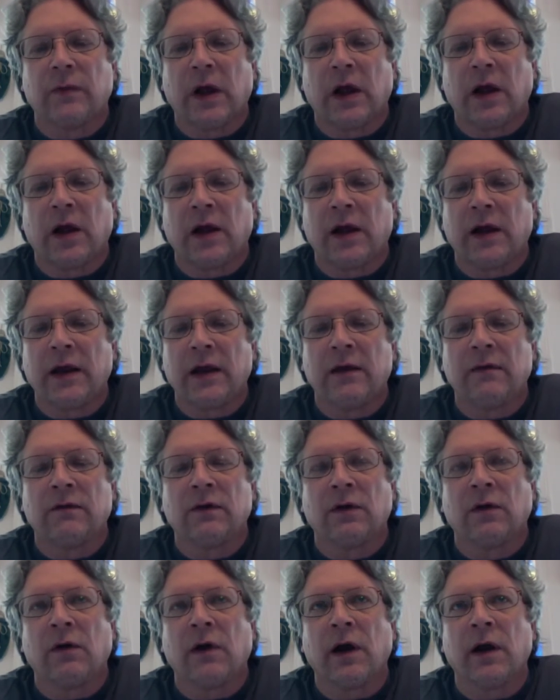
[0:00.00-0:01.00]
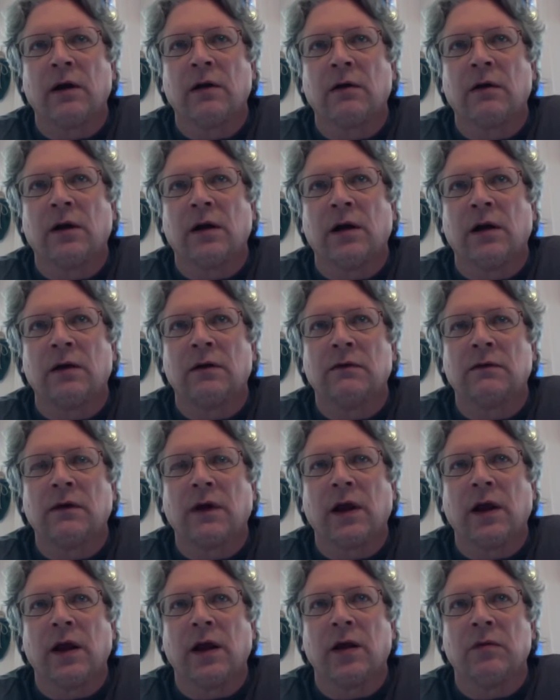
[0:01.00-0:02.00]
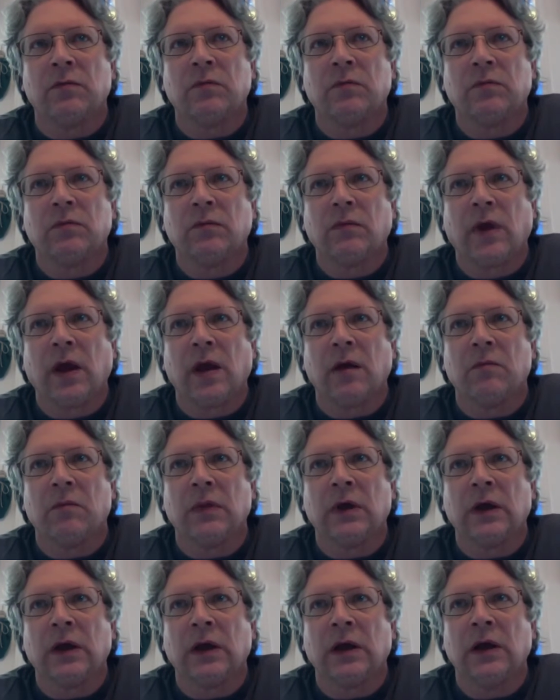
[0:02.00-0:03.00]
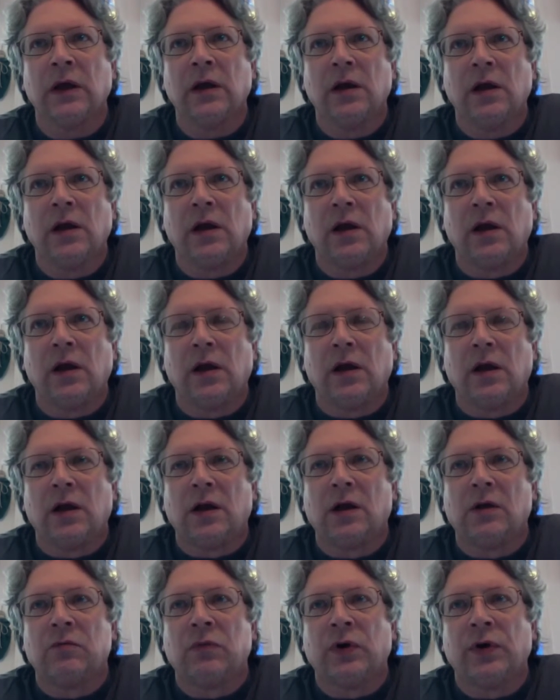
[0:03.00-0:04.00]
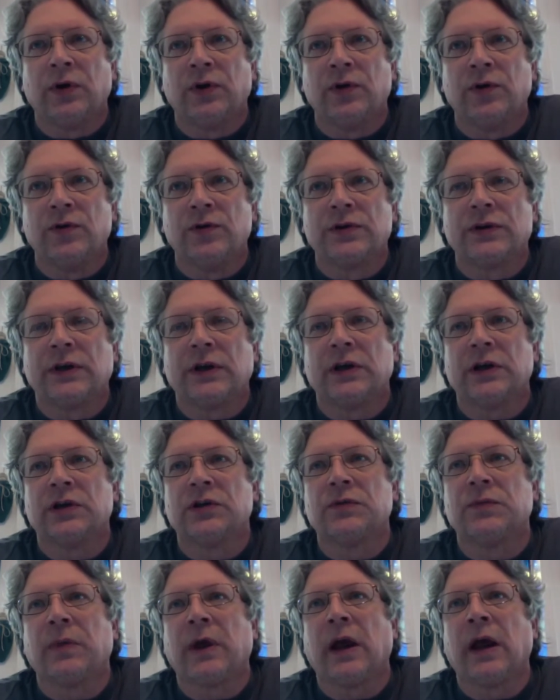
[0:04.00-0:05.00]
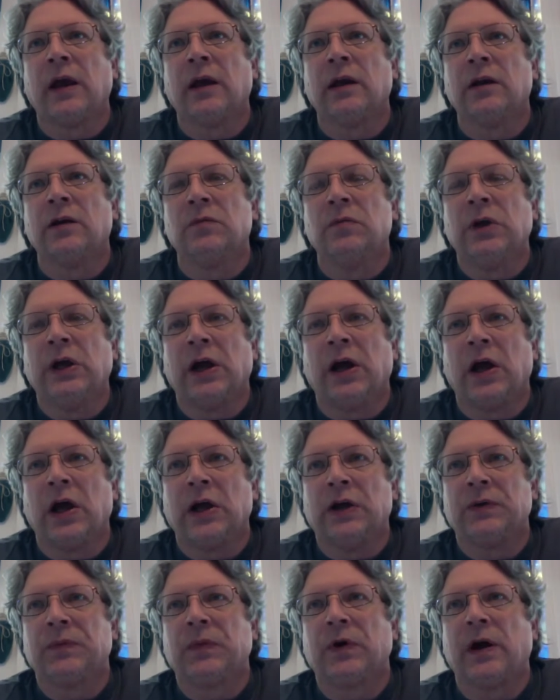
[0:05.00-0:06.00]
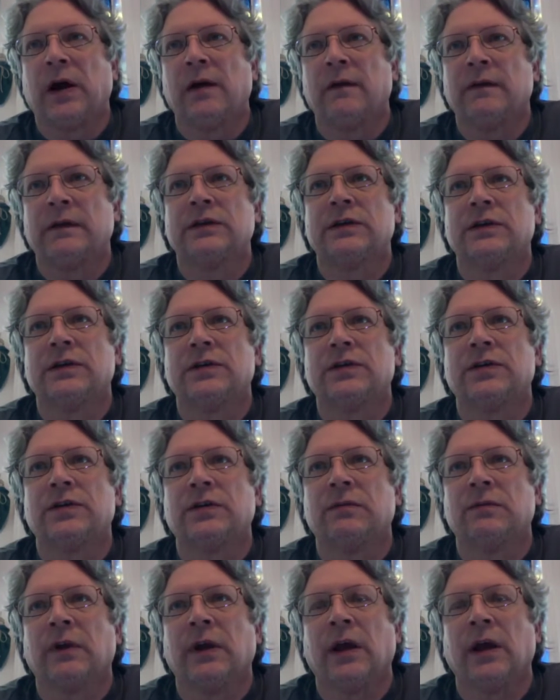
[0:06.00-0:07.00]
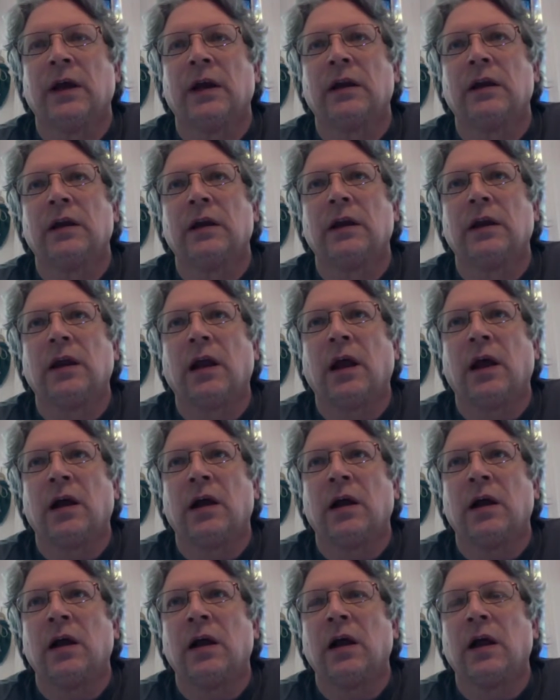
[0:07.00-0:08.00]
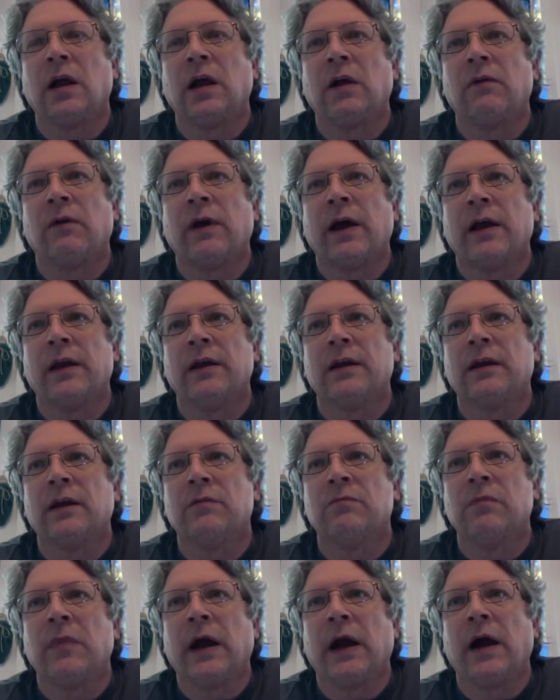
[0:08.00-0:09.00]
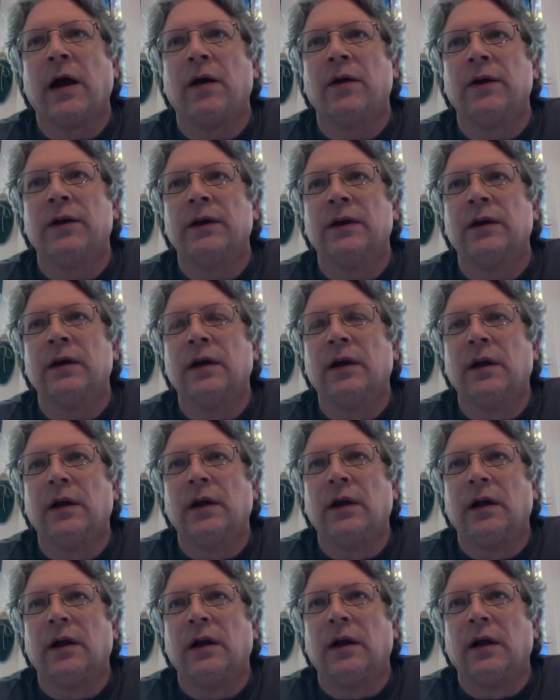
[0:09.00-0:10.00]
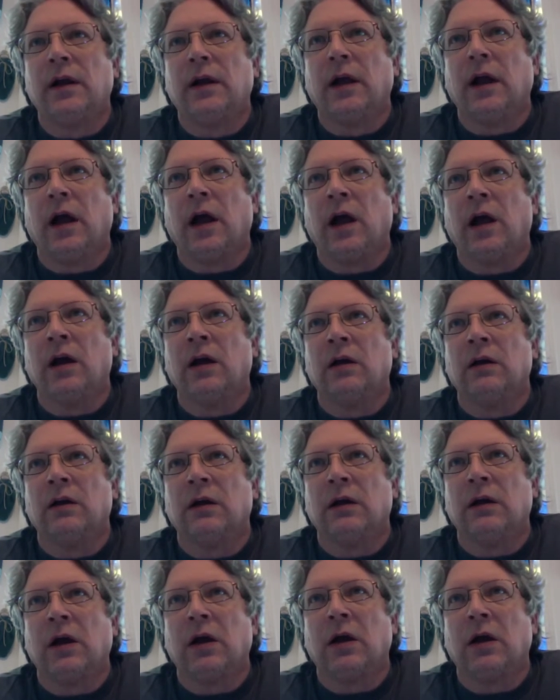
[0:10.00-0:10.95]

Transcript: uh, even greater love can can be produced and expanded beyond a private system that uh, rather than bounded uh,